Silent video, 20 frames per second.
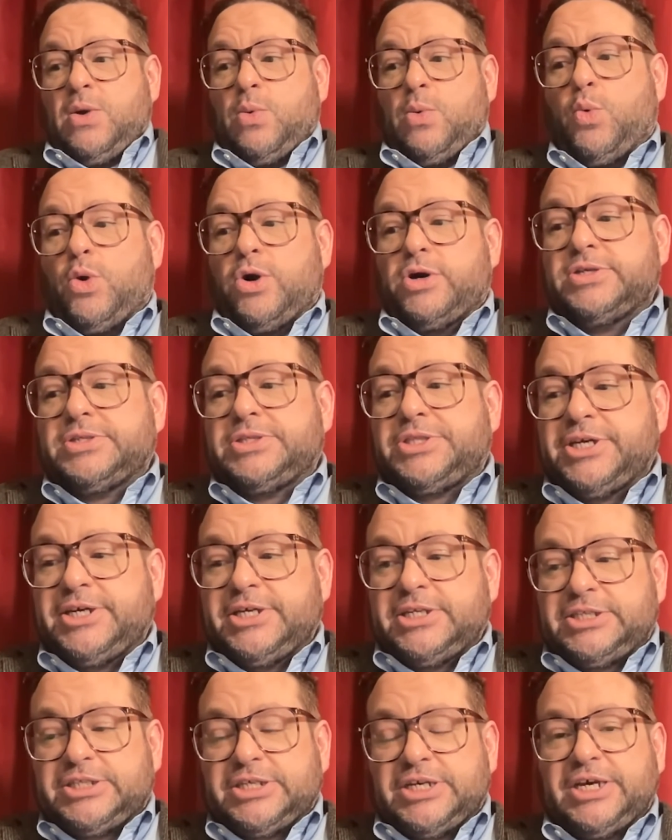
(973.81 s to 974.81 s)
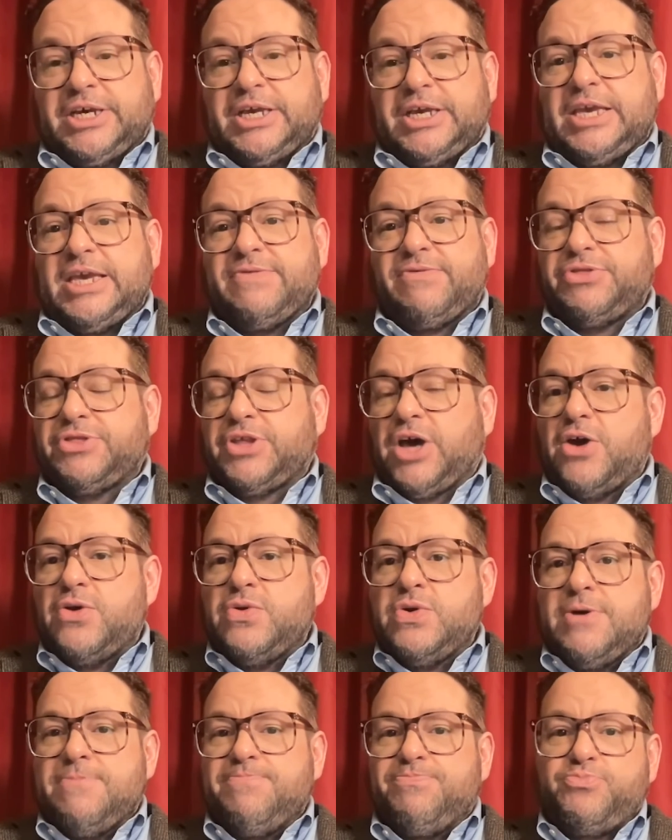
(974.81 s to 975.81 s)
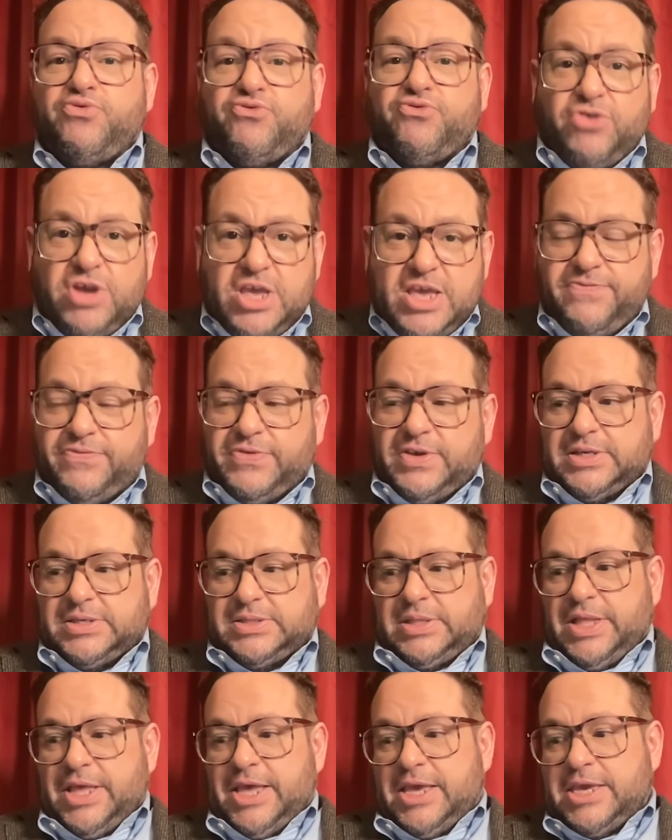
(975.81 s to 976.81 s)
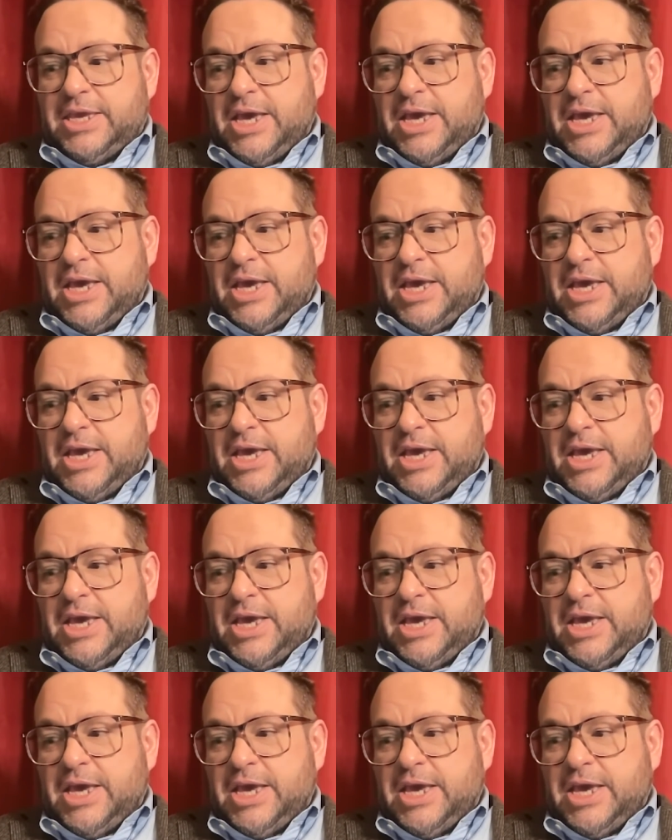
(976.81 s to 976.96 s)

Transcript: was that even though previously